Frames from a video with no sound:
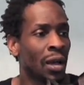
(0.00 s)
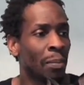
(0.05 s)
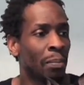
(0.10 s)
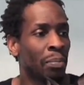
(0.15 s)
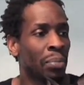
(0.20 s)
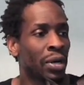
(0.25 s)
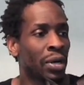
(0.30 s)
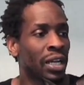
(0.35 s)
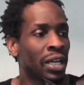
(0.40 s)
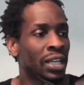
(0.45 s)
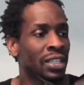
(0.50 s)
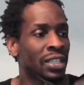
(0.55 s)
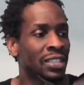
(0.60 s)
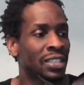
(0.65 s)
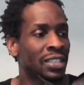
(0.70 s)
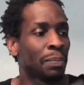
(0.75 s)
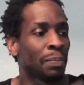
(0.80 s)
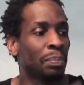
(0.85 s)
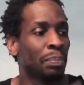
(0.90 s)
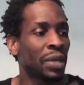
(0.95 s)
but
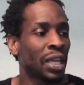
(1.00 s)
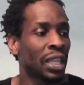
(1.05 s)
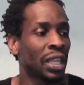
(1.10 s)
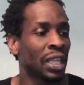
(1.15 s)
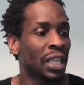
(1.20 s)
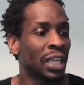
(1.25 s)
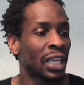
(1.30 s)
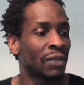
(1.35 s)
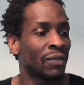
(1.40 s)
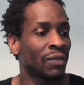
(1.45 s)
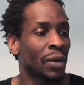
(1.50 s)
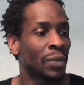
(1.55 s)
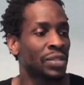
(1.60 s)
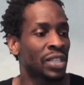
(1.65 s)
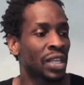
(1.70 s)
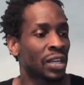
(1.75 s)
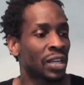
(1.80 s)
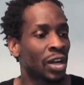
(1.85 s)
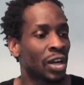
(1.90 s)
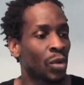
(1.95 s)
typically, if I was going
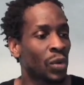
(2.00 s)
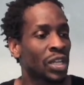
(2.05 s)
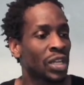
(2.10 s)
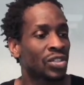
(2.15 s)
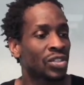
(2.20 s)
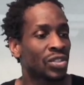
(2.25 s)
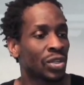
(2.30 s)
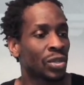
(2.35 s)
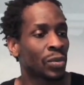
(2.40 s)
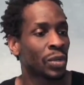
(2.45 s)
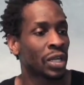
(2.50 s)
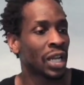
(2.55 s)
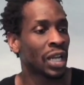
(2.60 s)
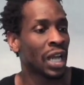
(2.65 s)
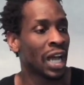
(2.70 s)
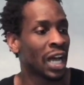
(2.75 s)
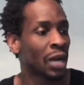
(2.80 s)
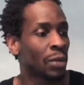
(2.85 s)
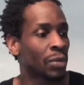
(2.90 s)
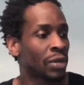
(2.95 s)
to go into it,
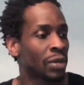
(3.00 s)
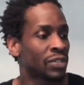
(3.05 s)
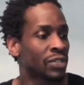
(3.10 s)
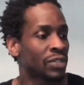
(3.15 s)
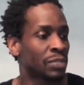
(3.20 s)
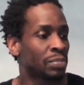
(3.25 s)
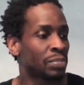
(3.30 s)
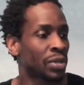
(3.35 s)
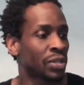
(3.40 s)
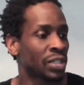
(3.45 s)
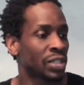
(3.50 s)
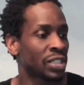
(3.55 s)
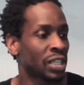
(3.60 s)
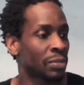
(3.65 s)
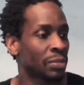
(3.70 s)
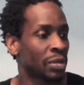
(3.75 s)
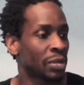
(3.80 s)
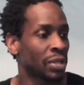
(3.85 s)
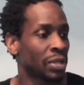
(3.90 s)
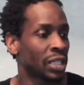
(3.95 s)
I would have just built the team
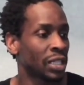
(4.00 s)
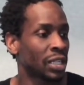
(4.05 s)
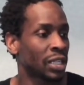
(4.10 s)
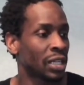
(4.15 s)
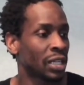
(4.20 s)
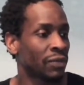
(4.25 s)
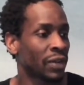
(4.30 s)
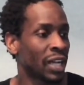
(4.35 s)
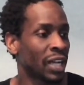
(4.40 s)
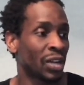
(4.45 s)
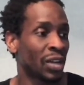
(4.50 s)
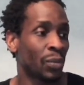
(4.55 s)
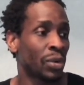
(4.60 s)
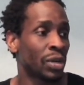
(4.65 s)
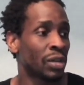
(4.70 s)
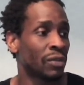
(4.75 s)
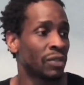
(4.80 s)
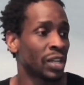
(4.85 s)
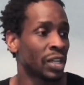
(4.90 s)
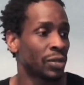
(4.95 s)
completely different, and it
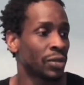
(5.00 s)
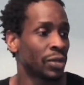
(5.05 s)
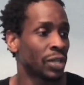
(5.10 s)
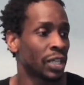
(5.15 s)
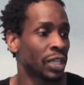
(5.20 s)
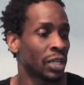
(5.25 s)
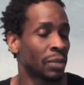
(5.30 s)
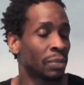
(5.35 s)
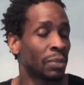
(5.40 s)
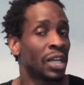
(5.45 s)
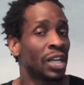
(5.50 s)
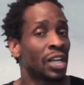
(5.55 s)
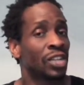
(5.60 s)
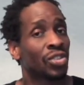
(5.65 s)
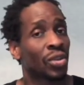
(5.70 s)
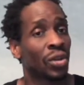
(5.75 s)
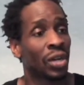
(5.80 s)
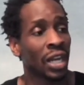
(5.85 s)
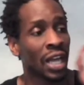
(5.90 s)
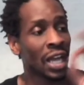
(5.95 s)
wouldn't have included him. So
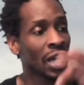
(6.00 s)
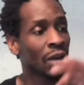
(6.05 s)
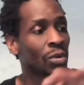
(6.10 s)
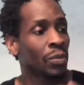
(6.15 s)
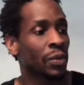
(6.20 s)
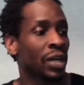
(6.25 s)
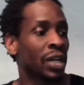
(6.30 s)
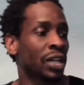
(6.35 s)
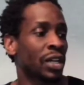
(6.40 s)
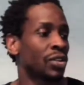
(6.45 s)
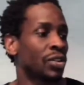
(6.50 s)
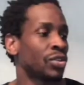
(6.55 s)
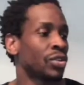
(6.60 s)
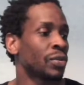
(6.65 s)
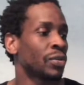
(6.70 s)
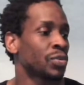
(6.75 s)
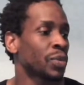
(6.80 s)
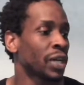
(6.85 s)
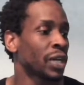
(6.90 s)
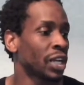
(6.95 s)
now what we're going to do
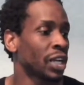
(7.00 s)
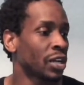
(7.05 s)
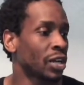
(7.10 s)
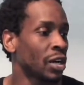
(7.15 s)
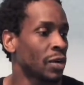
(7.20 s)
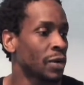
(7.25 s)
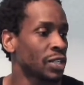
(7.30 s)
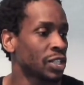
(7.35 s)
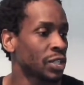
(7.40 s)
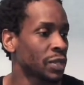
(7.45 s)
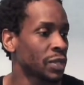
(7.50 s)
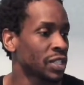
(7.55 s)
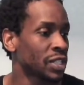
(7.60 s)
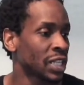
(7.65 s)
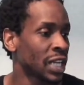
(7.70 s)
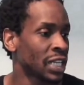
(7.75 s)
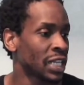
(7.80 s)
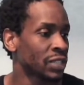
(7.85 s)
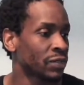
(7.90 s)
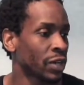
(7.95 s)
is we're going to go into his
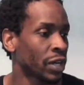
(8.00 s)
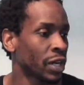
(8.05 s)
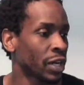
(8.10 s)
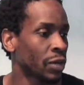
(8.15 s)
stats very